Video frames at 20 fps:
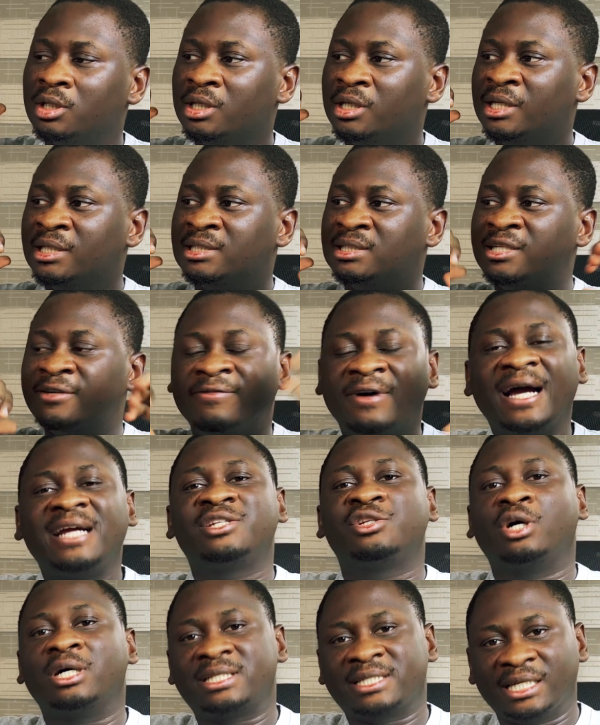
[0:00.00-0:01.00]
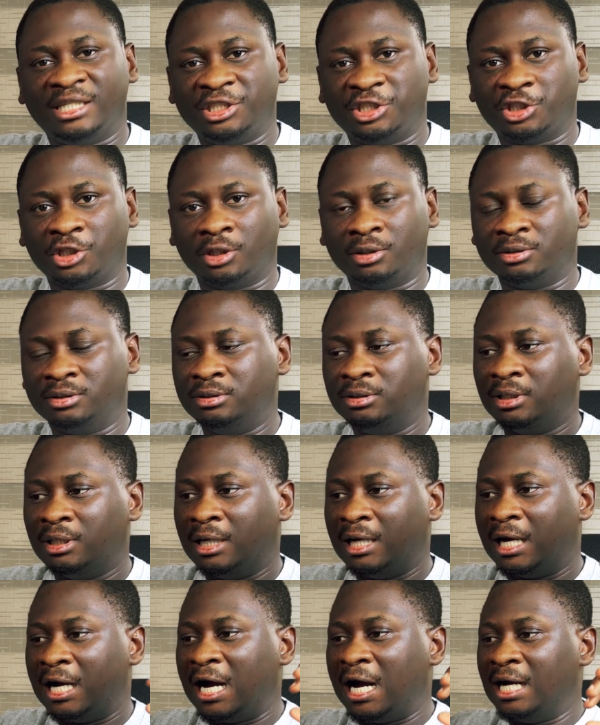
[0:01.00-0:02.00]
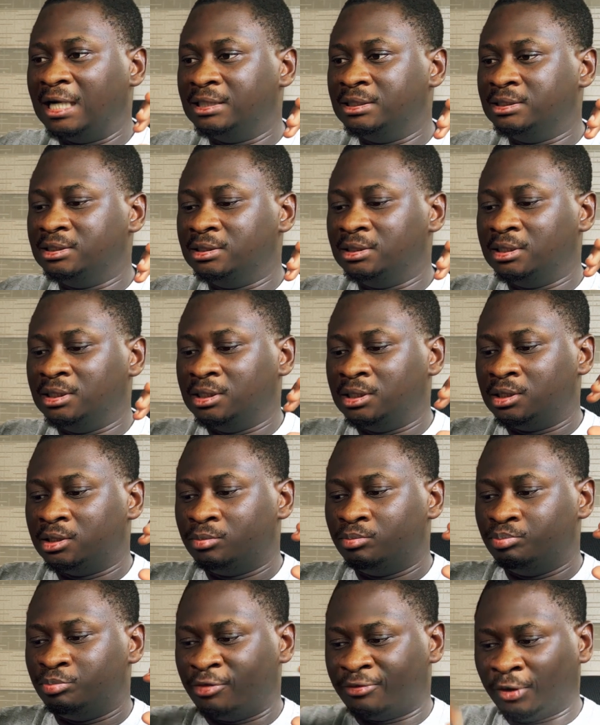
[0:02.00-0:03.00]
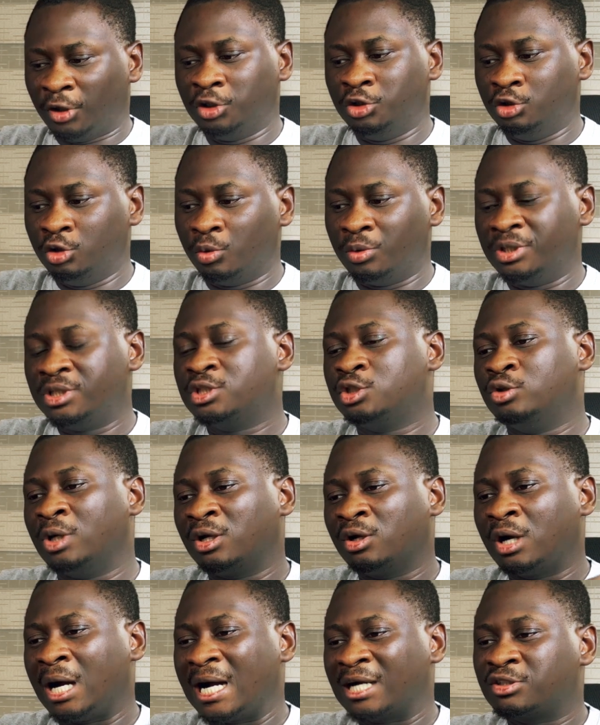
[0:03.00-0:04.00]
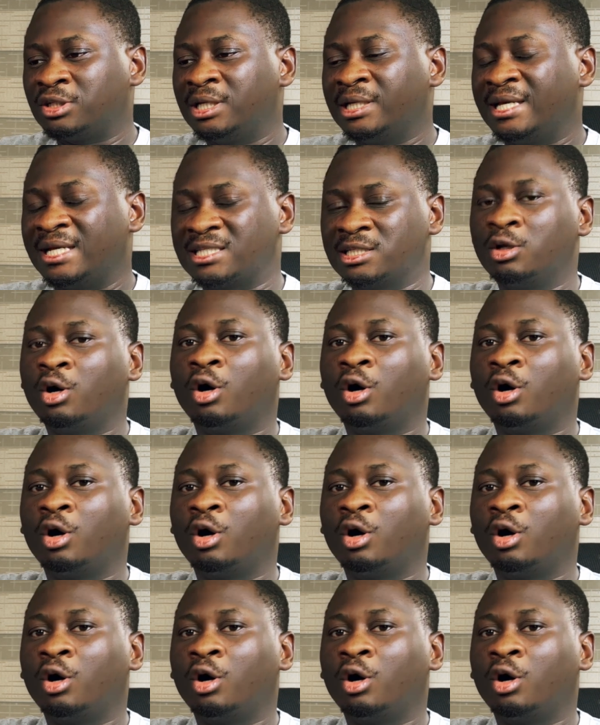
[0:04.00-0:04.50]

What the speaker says: it divides your attention, and before you know it, you're not actually getting